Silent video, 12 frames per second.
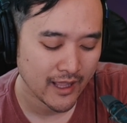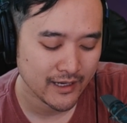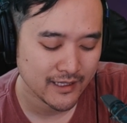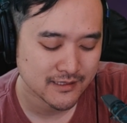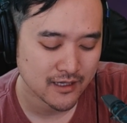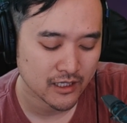and
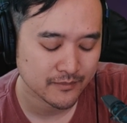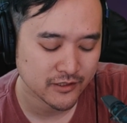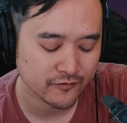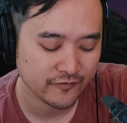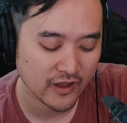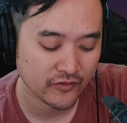he's gone up
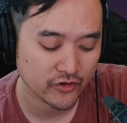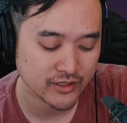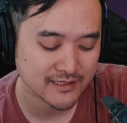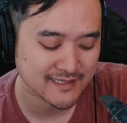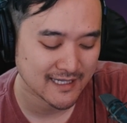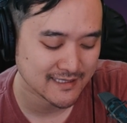to
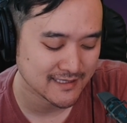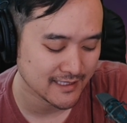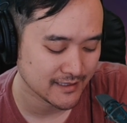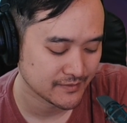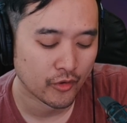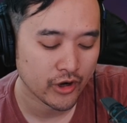
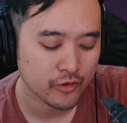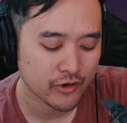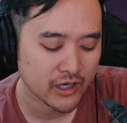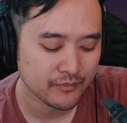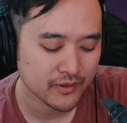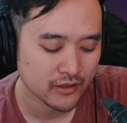560. Murray
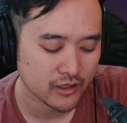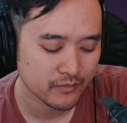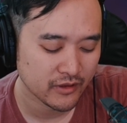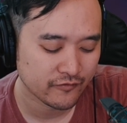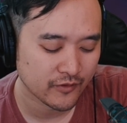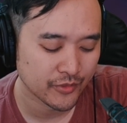went up a little
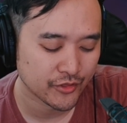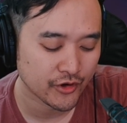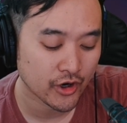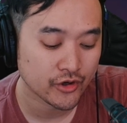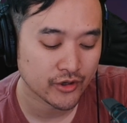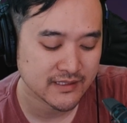bit from
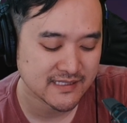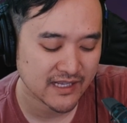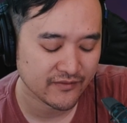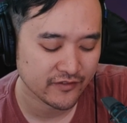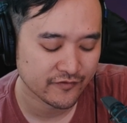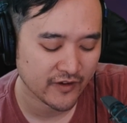
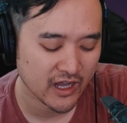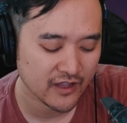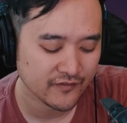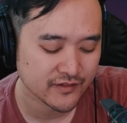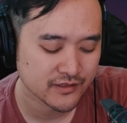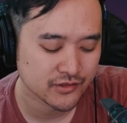
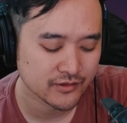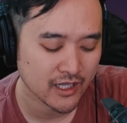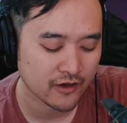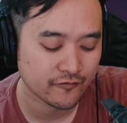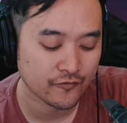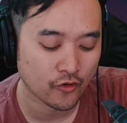375 to
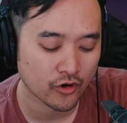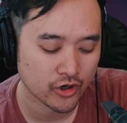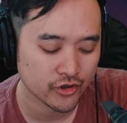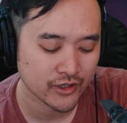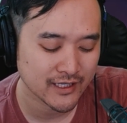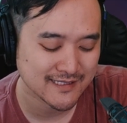now
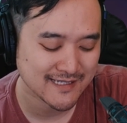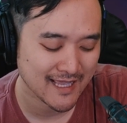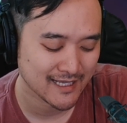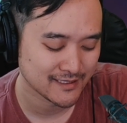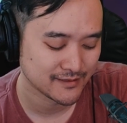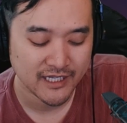
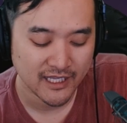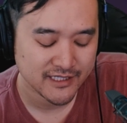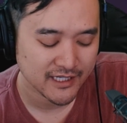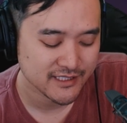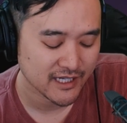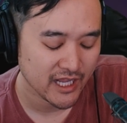410.
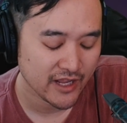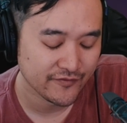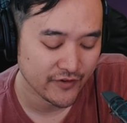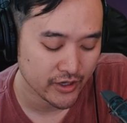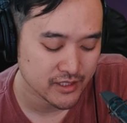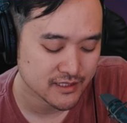JJJ, a
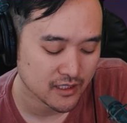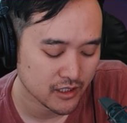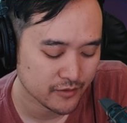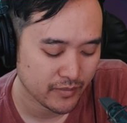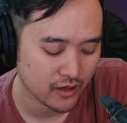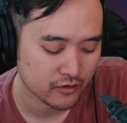very
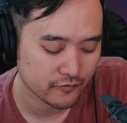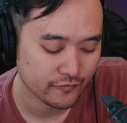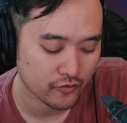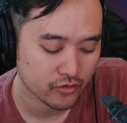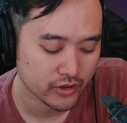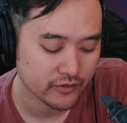solid power
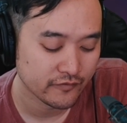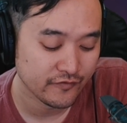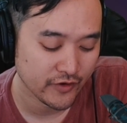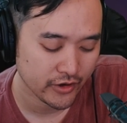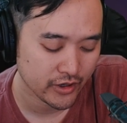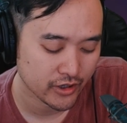forward,
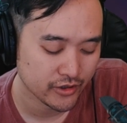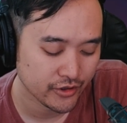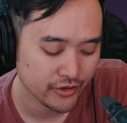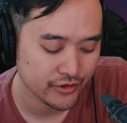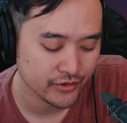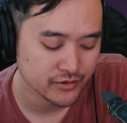very
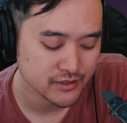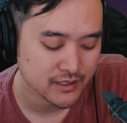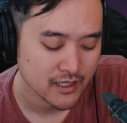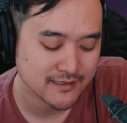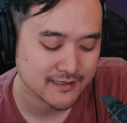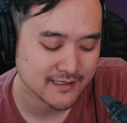
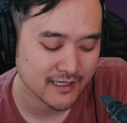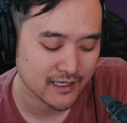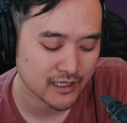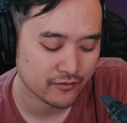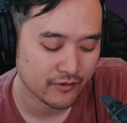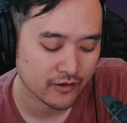underused, is
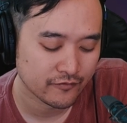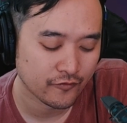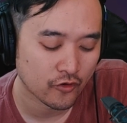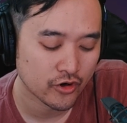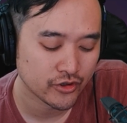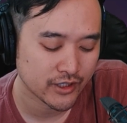sitting around
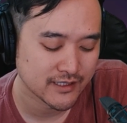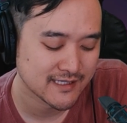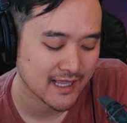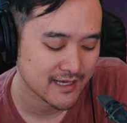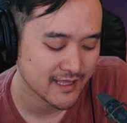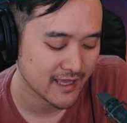
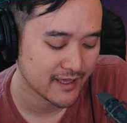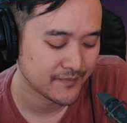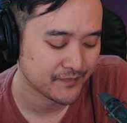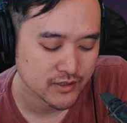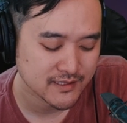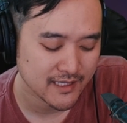410k.
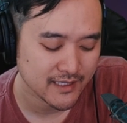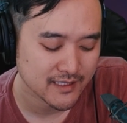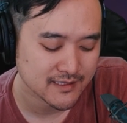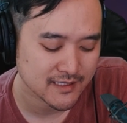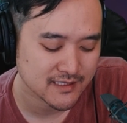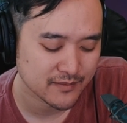
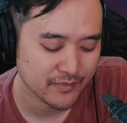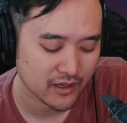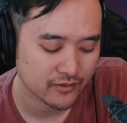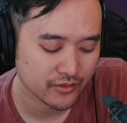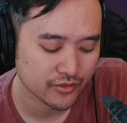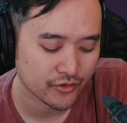Porzingis is
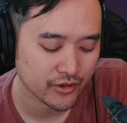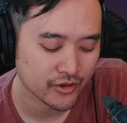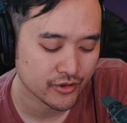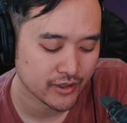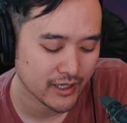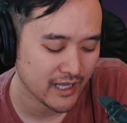about
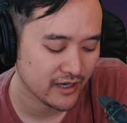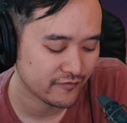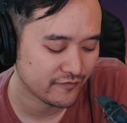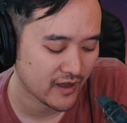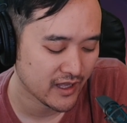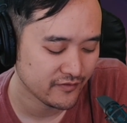
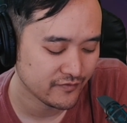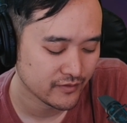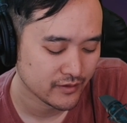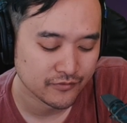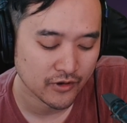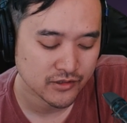385.
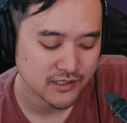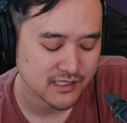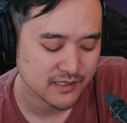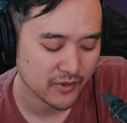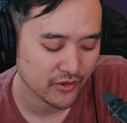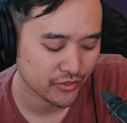
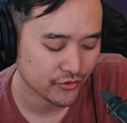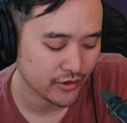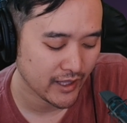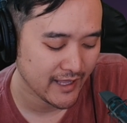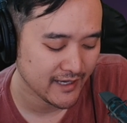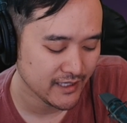DeRozan's about
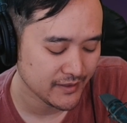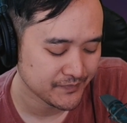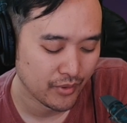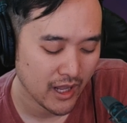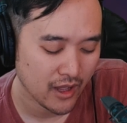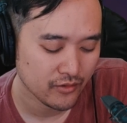380.
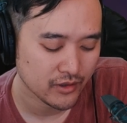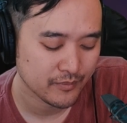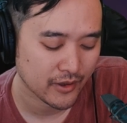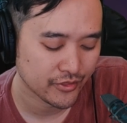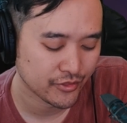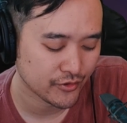Brown
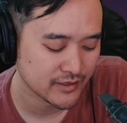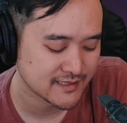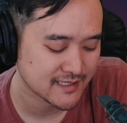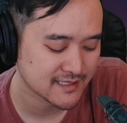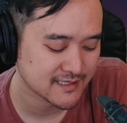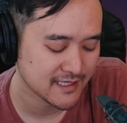about
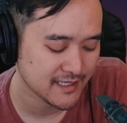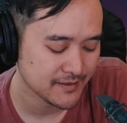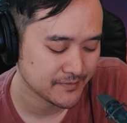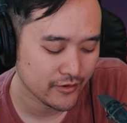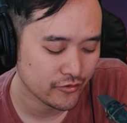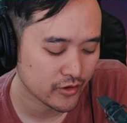360.
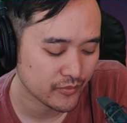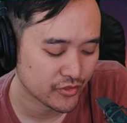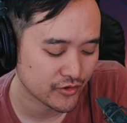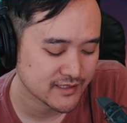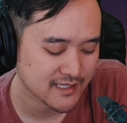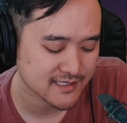Ingram
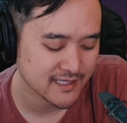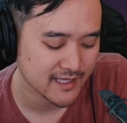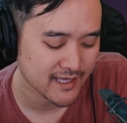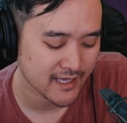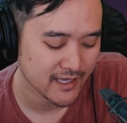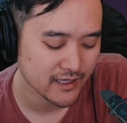
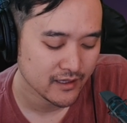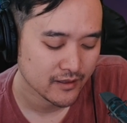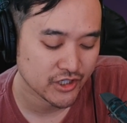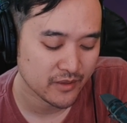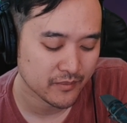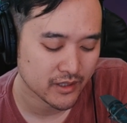360k.
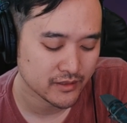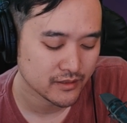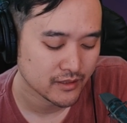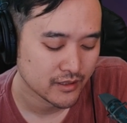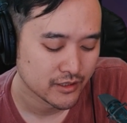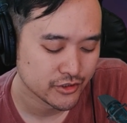
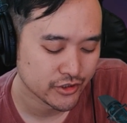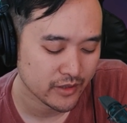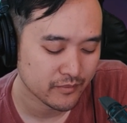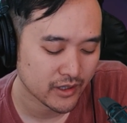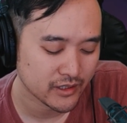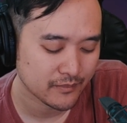
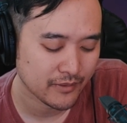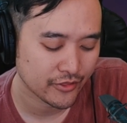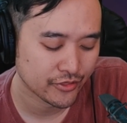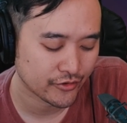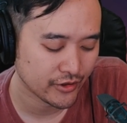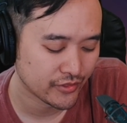Draymond
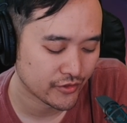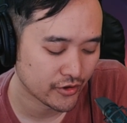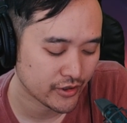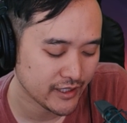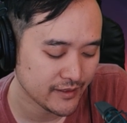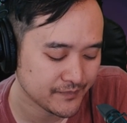about
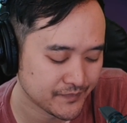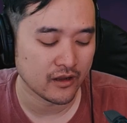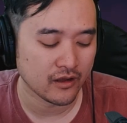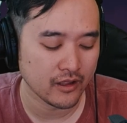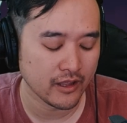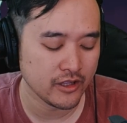330,
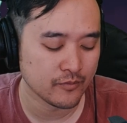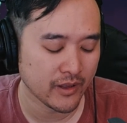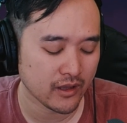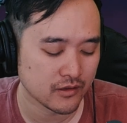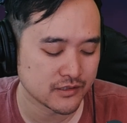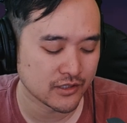and you
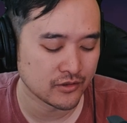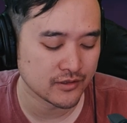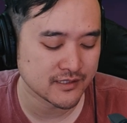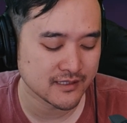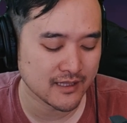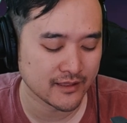might also
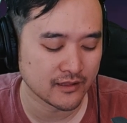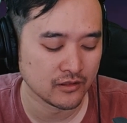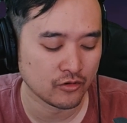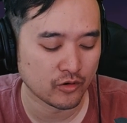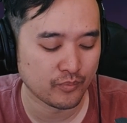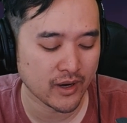notice that the
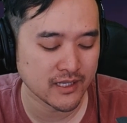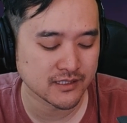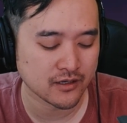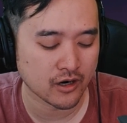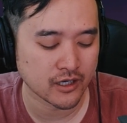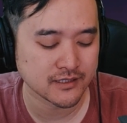lower price
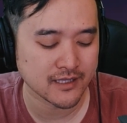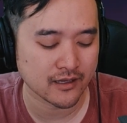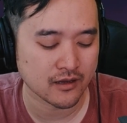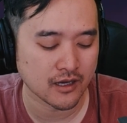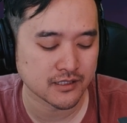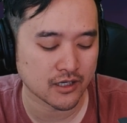cards that
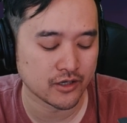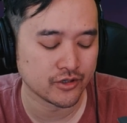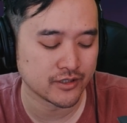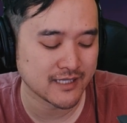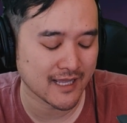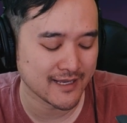cost
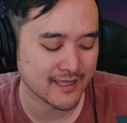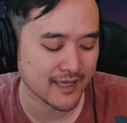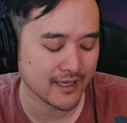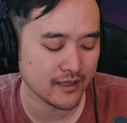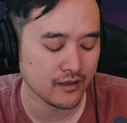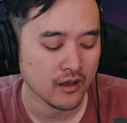under
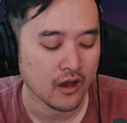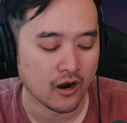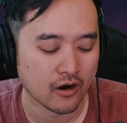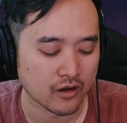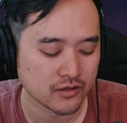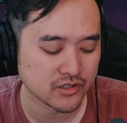10k
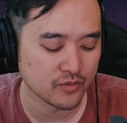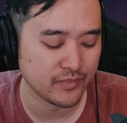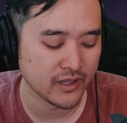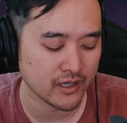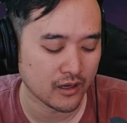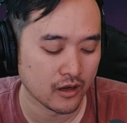are also
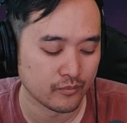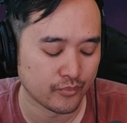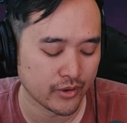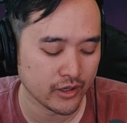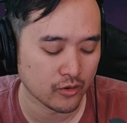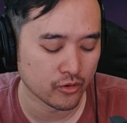being on
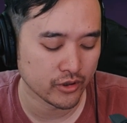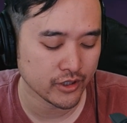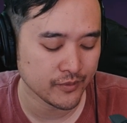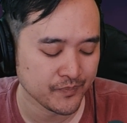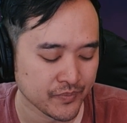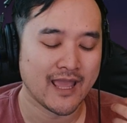
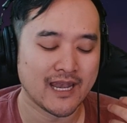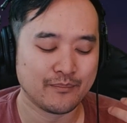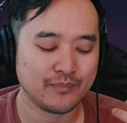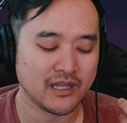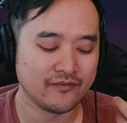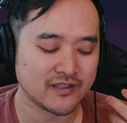pre-order, and I
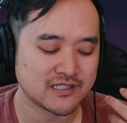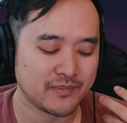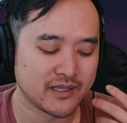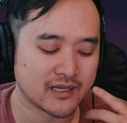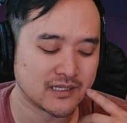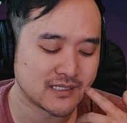believe it's
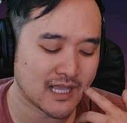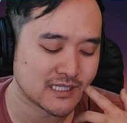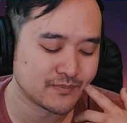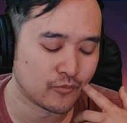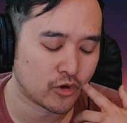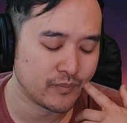because
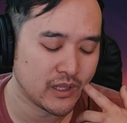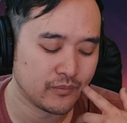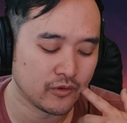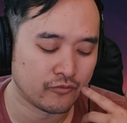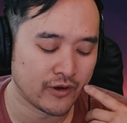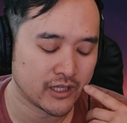as more
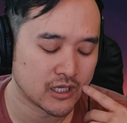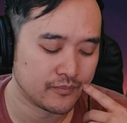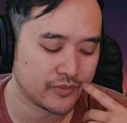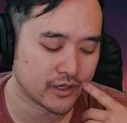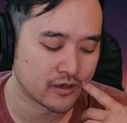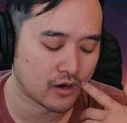people rank
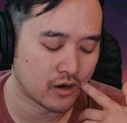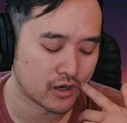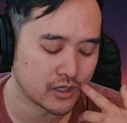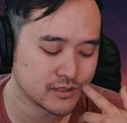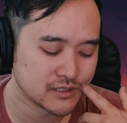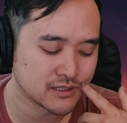up their
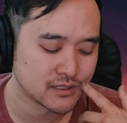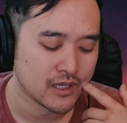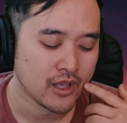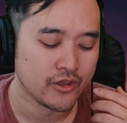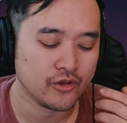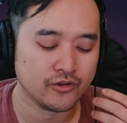cards,
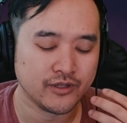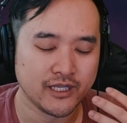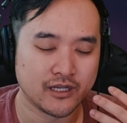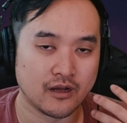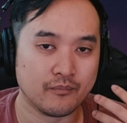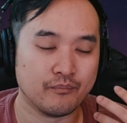you'll
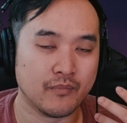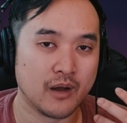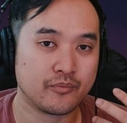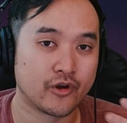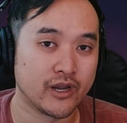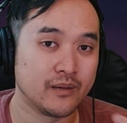need
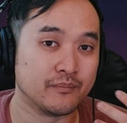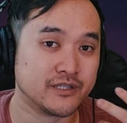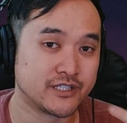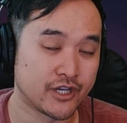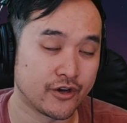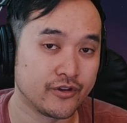upgrading
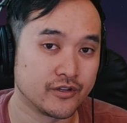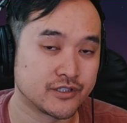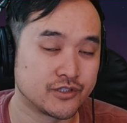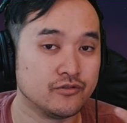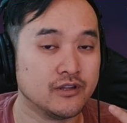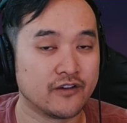materials
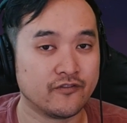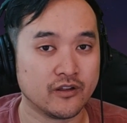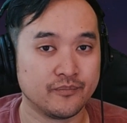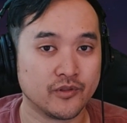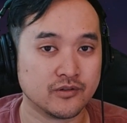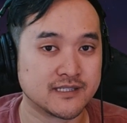to level
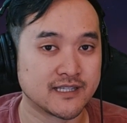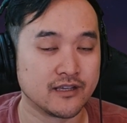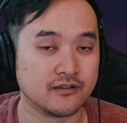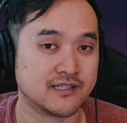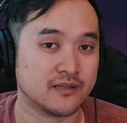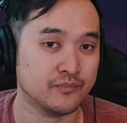up those
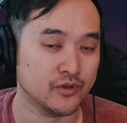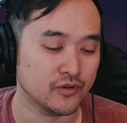skills and